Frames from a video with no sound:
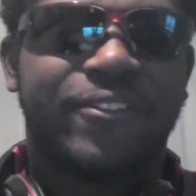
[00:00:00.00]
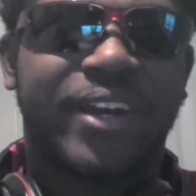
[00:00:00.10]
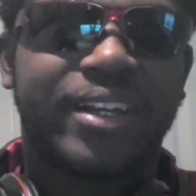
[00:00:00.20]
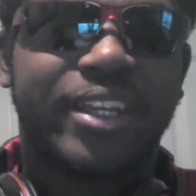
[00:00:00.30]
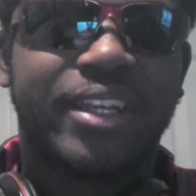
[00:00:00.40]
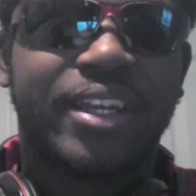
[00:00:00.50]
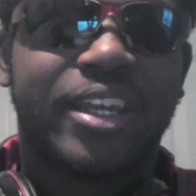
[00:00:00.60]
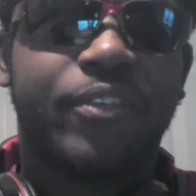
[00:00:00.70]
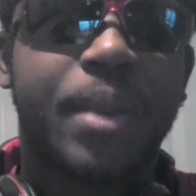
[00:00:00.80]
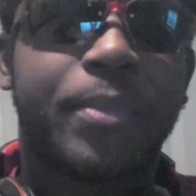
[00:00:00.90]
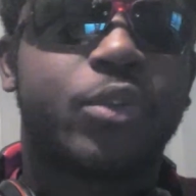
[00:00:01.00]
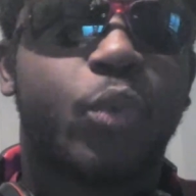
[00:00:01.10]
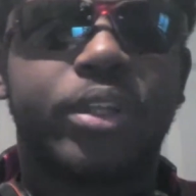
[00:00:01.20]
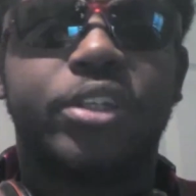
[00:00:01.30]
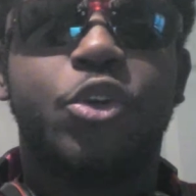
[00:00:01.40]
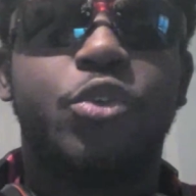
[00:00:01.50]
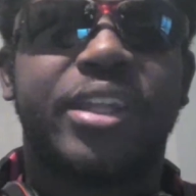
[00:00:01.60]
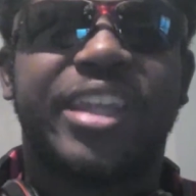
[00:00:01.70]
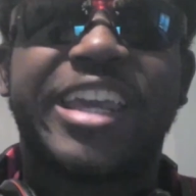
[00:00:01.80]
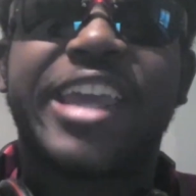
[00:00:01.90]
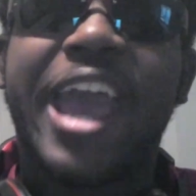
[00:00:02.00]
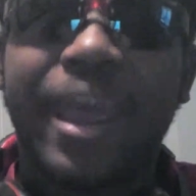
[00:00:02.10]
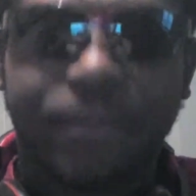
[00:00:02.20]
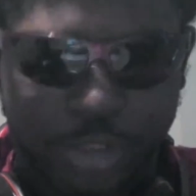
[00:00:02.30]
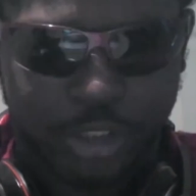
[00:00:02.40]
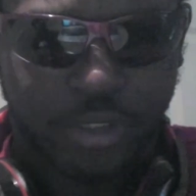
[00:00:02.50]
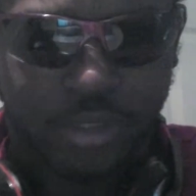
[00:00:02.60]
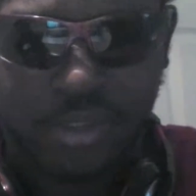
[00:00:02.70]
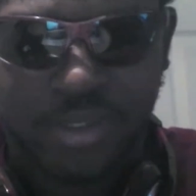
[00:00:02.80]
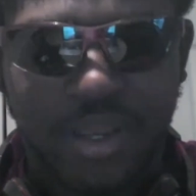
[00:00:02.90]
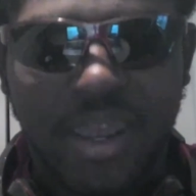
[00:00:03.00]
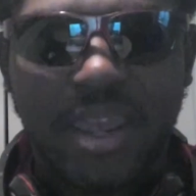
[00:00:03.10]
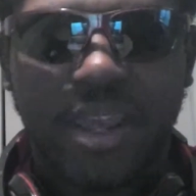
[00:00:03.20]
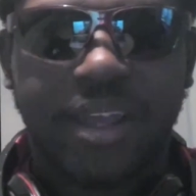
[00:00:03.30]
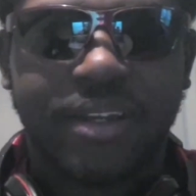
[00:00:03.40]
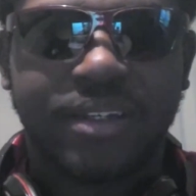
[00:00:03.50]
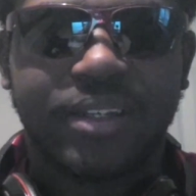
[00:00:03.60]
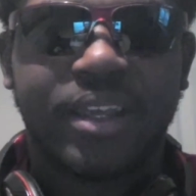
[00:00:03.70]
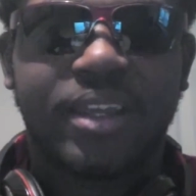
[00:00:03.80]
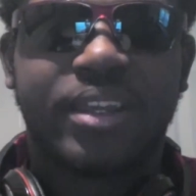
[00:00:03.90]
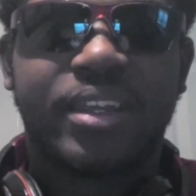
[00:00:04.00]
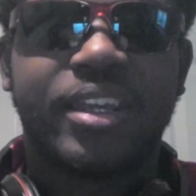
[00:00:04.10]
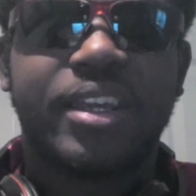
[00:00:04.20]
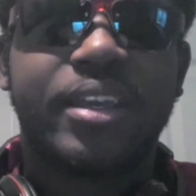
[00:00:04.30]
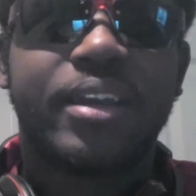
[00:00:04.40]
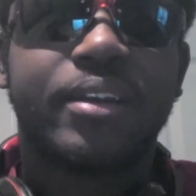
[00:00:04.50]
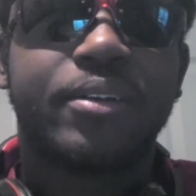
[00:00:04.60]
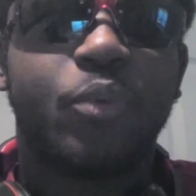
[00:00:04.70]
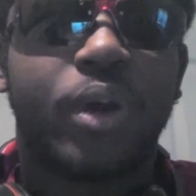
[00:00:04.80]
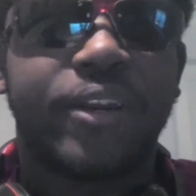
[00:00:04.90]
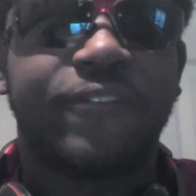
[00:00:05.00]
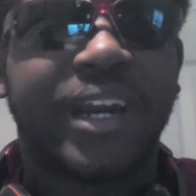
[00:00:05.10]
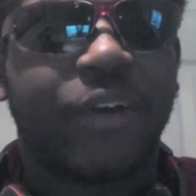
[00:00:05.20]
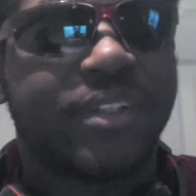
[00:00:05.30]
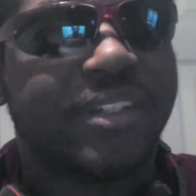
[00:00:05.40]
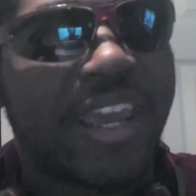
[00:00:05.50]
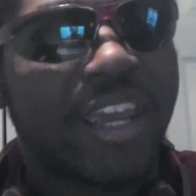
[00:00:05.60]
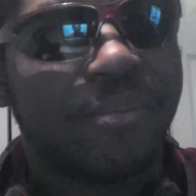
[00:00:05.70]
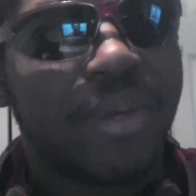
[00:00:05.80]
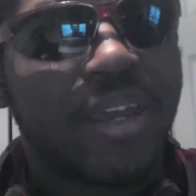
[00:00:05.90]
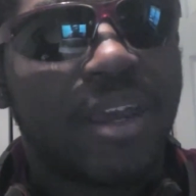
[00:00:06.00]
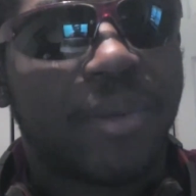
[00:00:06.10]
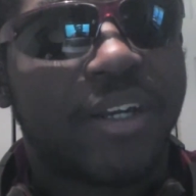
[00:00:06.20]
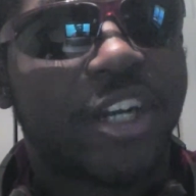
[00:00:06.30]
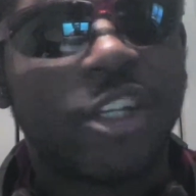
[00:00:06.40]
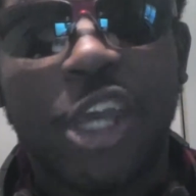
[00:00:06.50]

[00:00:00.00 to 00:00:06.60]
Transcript: finally, he remembers one of the dudes that they capture. And he wanted to find out his name, but it turns